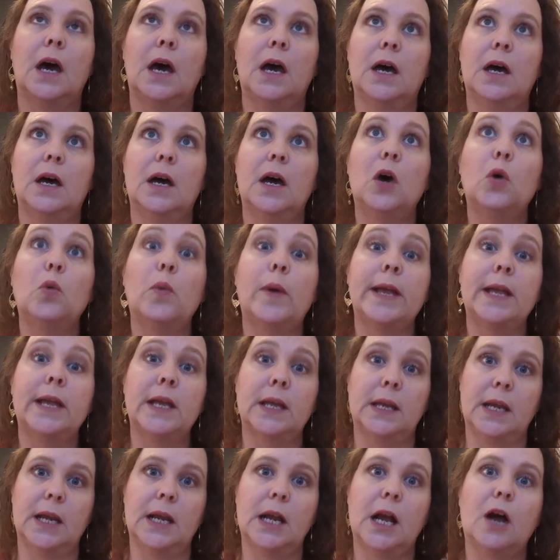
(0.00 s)

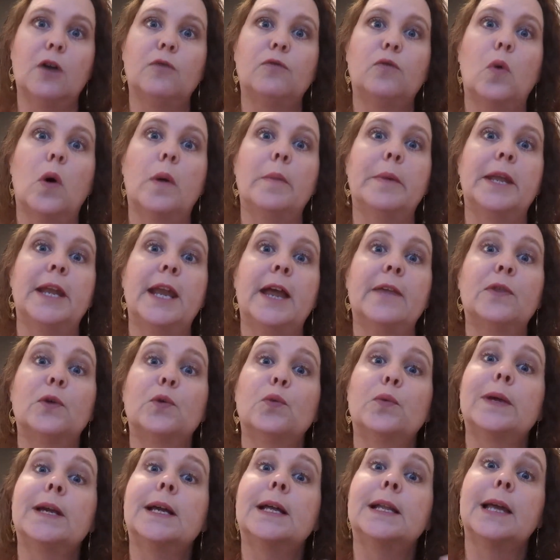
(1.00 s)
awakening of woman and the
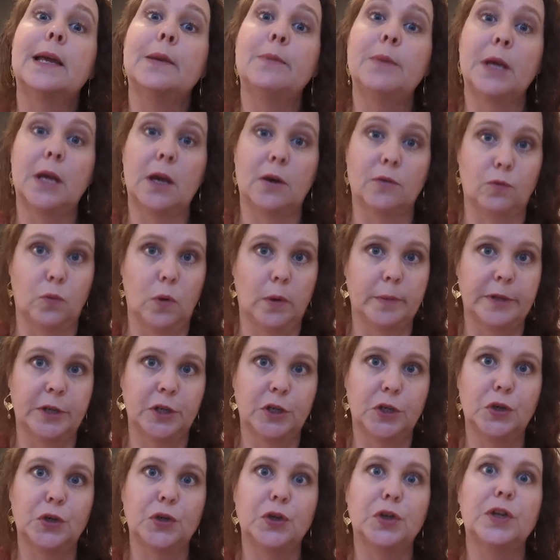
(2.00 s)
reclaiming of
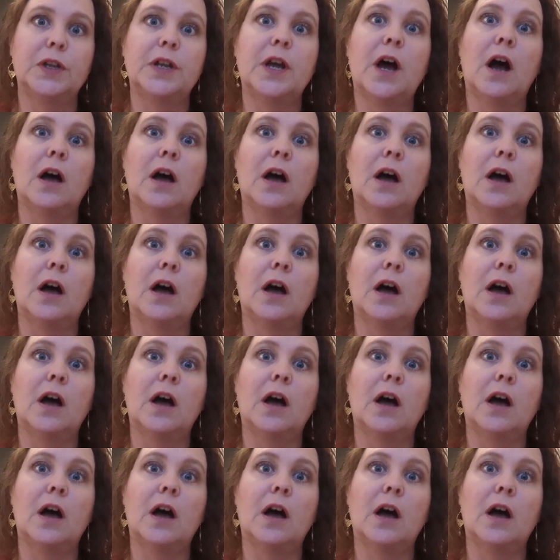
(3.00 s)
womanhood